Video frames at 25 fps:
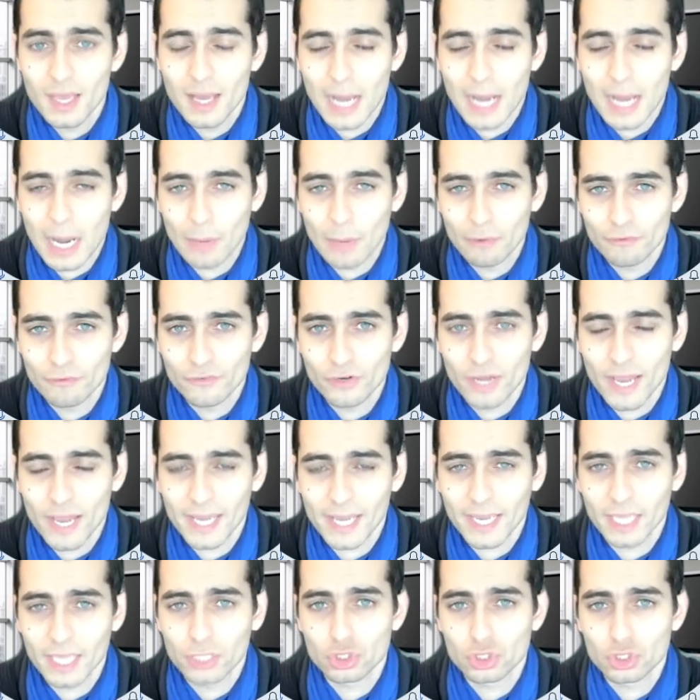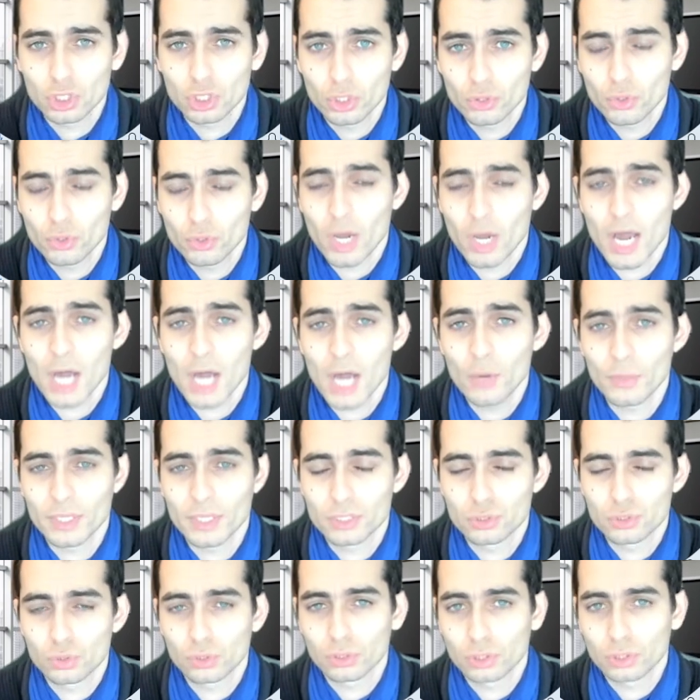However, I can show you how
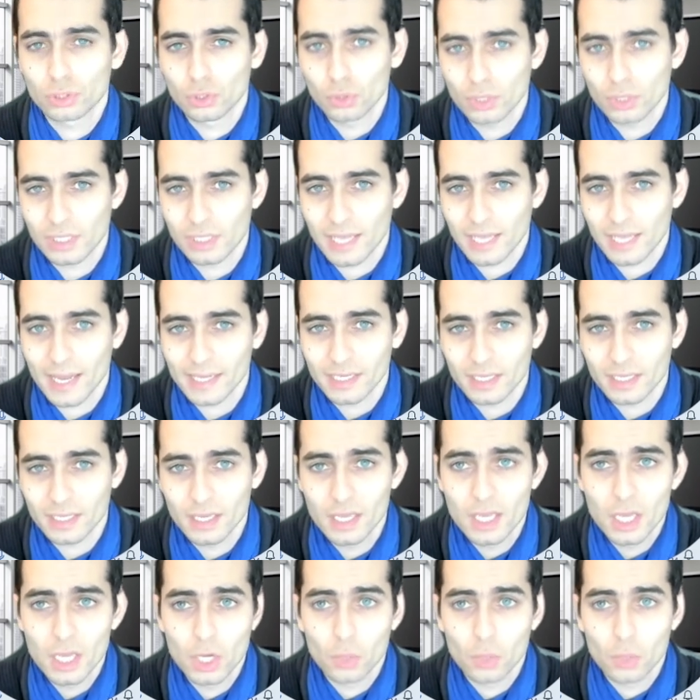it could look like